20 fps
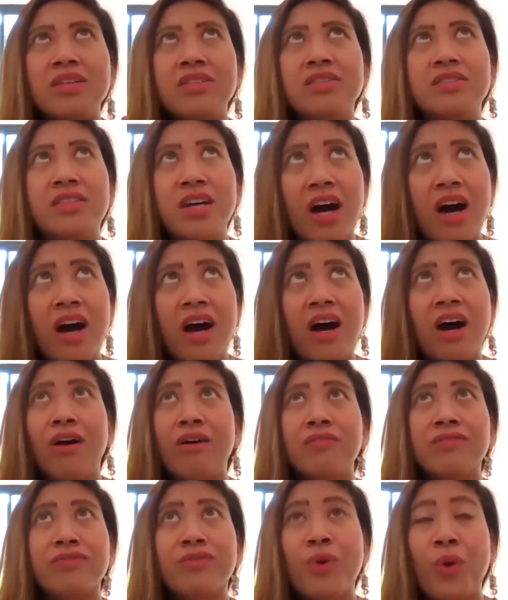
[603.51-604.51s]
Duh,
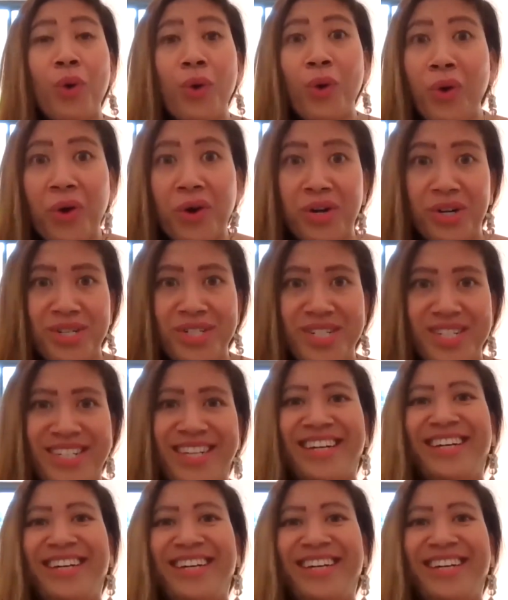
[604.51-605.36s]
of course.